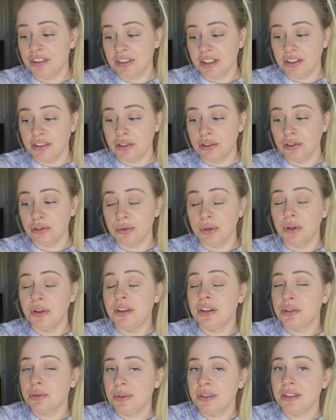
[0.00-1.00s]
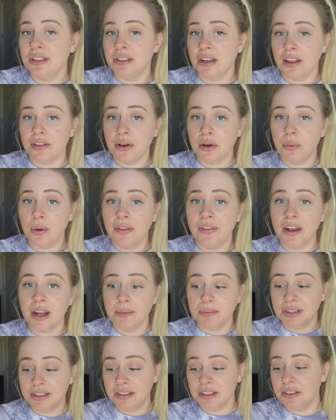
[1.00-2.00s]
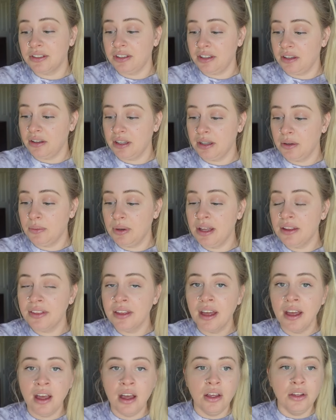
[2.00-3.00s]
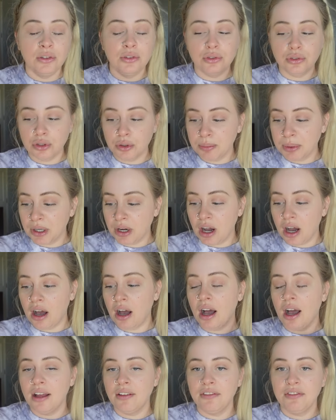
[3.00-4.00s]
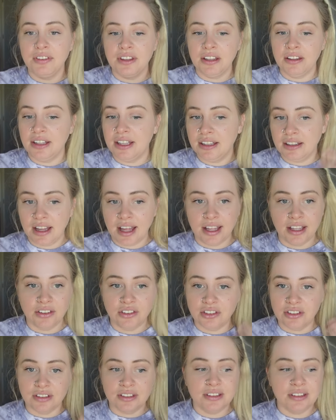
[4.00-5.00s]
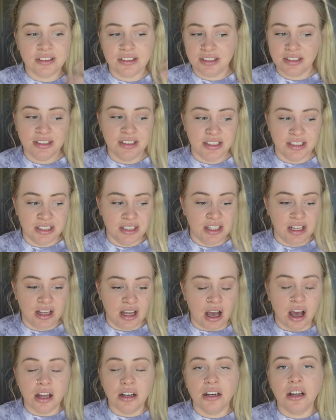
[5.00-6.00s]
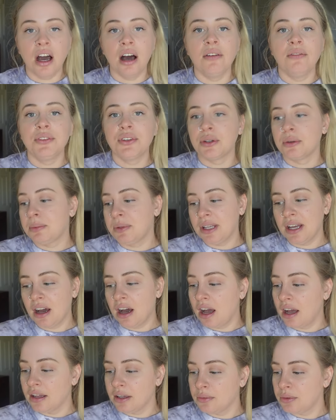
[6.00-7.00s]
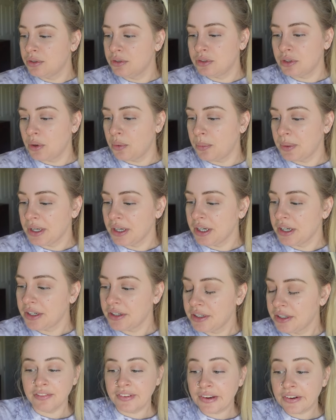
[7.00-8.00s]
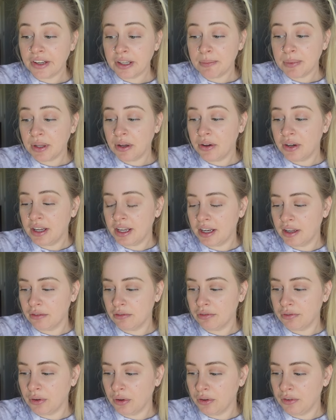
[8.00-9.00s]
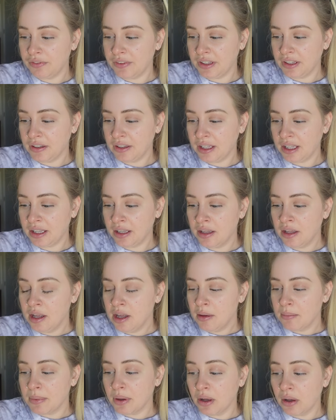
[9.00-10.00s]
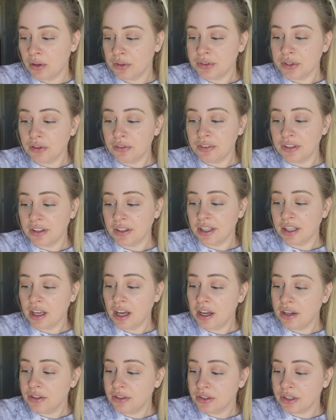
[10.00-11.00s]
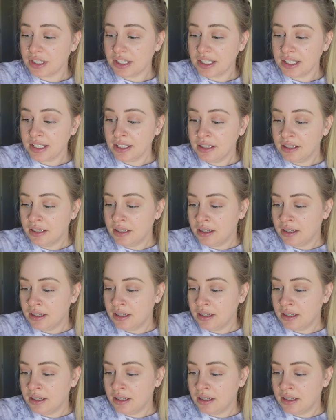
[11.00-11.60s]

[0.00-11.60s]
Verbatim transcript: is unusual cool. This was another one that I'm still dealing with. Super hot, feeling like just uncomfortably hot. It was so weird. Very bloated and full feeling, but also feeling hungry,